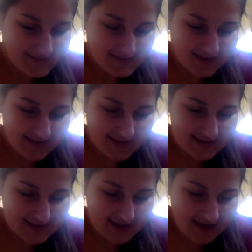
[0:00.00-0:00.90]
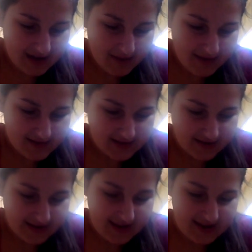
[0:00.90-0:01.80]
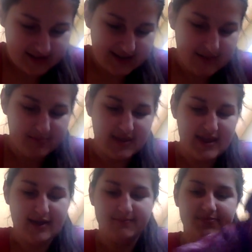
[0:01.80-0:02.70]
Talking Tom and Talking Angela, but yeah,